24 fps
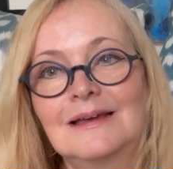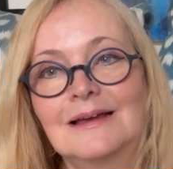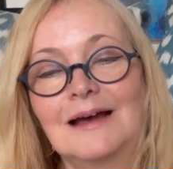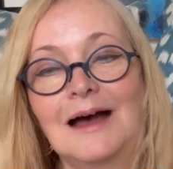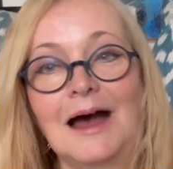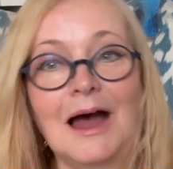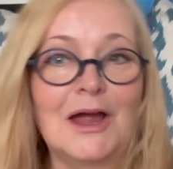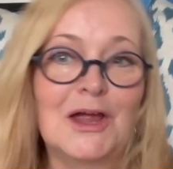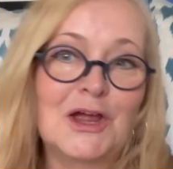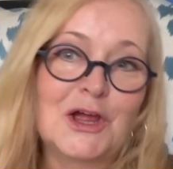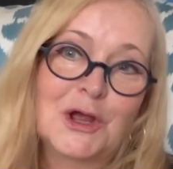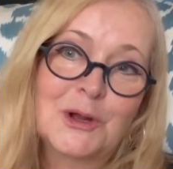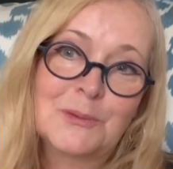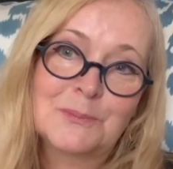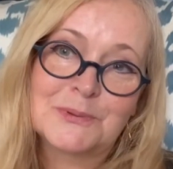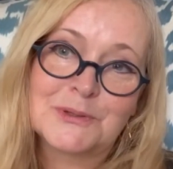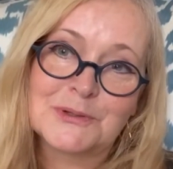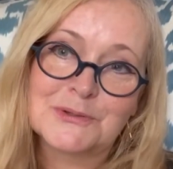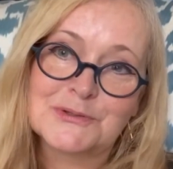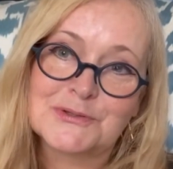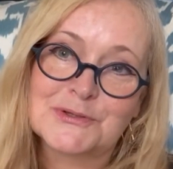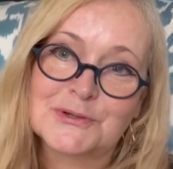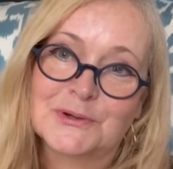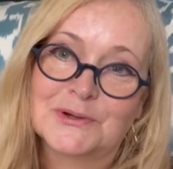I hope you
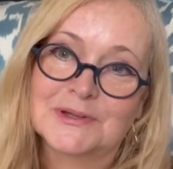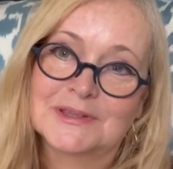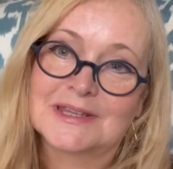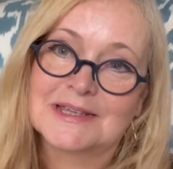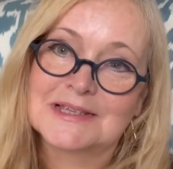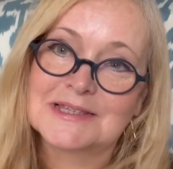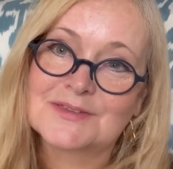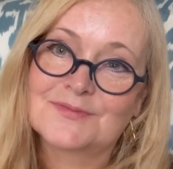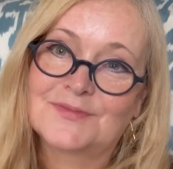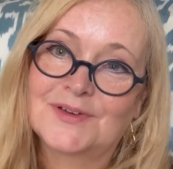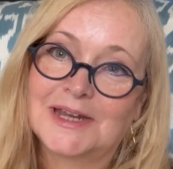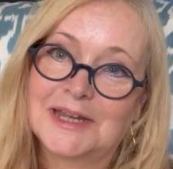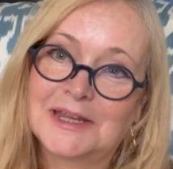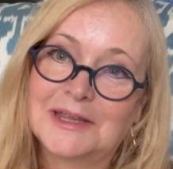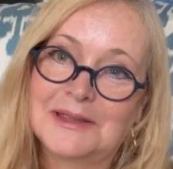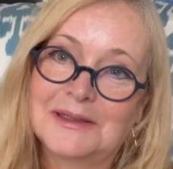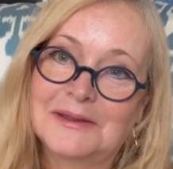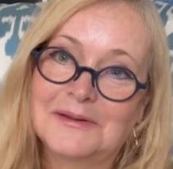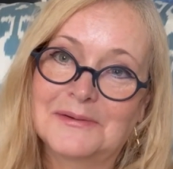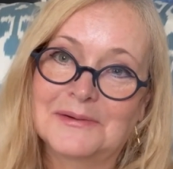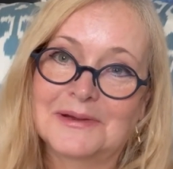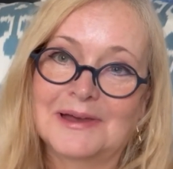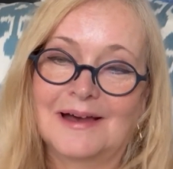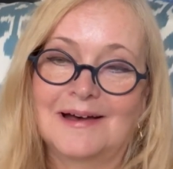enjoyed this
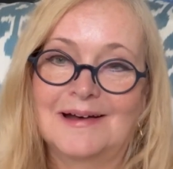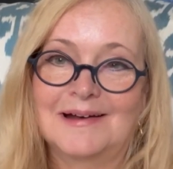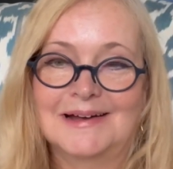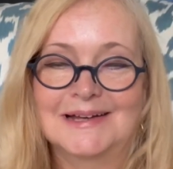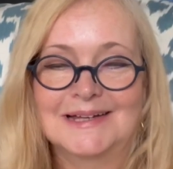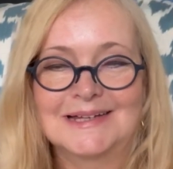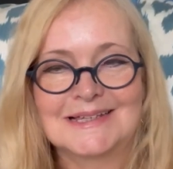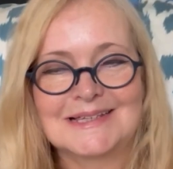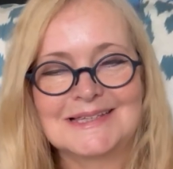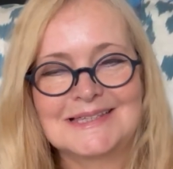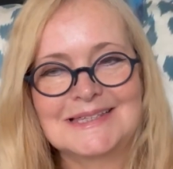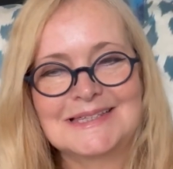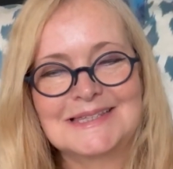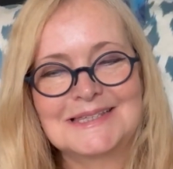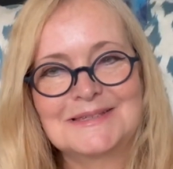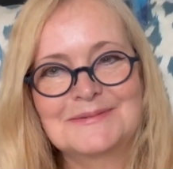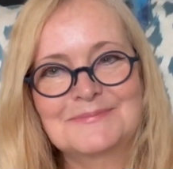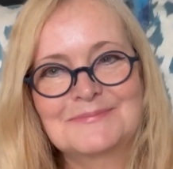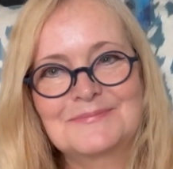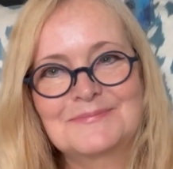video, guys.